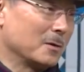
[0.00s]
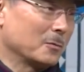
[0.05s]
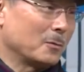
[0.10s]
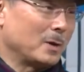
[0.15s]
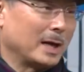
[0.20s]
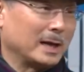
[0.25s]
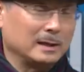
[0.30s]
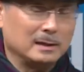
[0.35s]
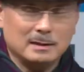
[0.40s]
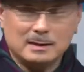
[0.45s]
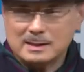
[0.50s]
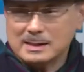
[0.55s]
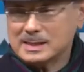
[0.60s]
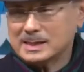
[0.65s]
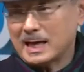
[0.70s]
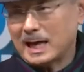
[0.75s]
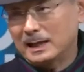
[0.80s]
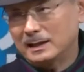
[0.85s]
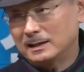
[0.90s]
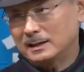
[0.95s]
But were they
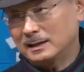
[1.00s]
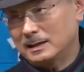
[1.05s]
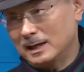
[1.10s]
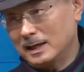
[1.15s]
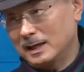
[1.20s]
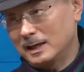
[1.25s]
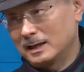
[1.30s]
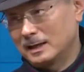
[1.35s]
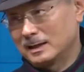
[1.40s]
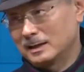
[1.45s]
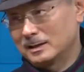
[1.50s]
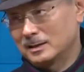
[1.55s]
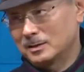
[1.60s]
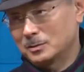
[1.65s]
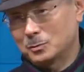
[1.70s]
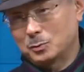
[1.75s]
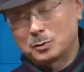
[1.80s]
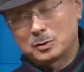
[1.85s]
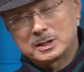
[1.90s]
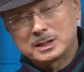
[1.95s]
inexpensive?
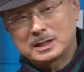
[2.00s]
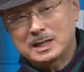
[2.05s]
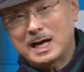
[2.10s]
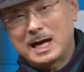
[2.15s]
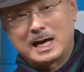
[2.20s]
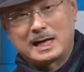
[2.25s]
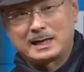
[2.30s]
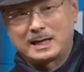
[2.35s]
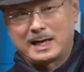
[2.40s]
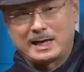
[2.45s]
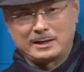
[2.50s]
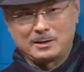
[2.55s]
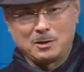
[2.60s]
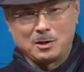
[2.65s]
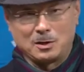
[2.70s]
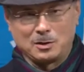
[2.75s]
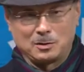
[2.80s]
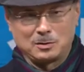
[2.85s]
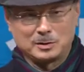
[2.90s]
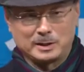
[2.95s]
That wasn't the
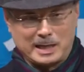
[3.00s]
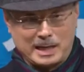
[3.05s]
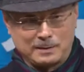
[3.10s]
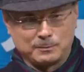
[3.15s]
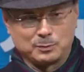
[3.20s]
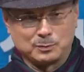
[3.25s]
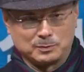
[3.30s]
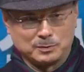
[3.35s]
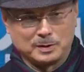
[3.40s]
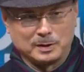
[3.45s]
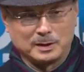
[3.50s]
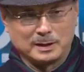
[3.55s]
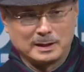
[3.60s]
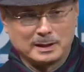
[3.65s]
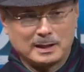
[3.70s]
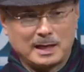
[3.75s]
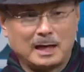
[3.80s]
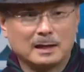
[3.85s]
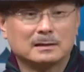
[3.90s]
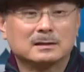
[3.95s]
case. Generally,
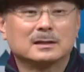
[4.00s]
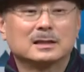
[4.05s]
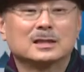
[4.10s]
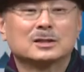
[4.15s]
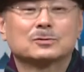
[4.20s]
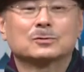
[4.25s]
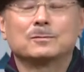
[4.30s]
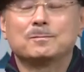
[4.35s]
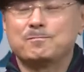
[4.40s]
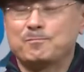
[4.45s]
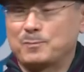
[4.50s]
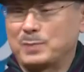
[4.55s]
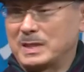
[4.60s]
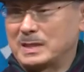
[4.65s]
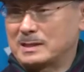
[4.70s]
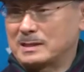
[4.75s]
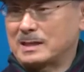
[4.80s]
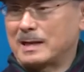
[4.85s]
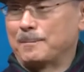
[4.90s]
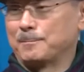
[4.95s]
they were on the
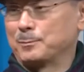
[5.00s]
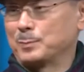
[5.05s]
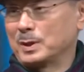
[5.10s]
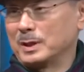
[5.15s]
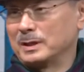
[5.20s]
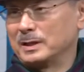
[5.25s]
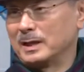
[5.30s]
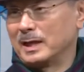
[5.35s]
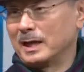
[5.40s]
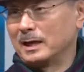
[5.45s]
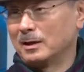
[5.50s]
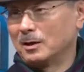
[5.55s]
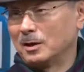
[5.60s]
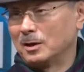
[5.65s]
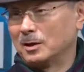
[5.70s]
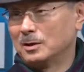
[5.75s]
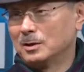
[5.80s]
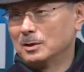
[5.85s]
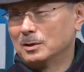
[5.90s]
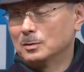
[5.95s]
expensive side.
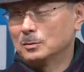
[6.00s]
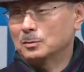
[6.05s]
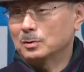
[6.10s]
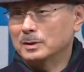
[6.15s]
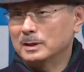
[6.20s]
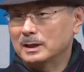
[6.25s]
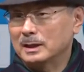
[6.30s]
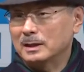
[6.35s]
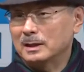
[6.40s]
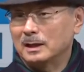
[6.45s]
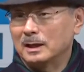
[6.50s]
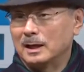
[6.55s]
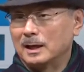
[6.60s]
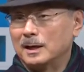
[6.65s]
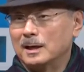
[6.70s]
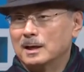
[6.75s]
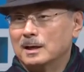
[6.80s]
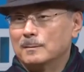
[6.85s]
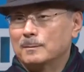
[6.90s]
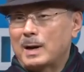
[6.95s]
So, why
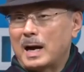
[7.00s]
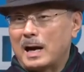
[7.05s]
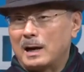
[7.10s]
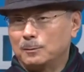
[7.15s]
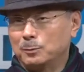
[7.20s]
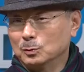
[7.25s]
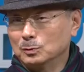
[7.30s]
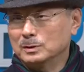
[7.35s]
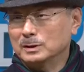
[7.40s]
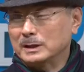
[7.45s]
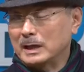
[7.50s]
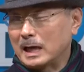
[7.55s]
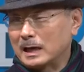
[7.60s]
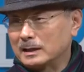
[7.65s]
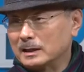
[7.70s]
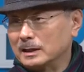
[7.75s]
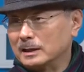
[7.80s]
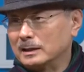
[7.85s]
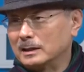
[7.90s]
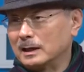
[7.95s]
would smart people
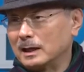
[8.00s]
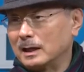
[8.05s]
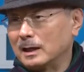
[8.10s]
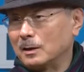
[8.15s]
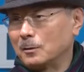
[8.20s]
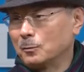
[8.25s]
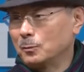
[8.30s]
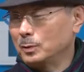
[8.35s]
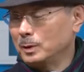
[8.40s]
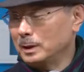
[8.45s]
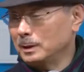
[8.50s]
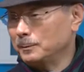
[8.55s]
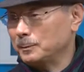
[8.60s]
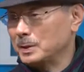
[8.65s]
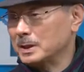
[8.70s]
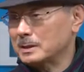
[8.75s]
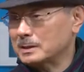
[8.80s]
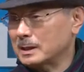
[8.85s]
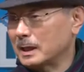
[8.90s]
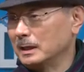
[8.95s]
buy expensive
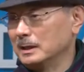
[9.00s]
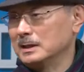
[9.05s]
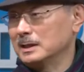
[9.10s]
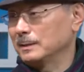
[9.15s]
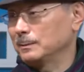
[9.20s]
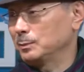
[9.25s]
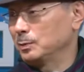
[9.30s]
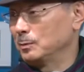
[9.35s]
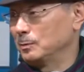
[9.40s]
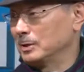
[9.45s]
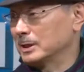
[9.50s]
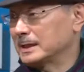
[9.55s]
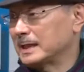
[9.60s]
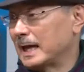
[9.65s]
products?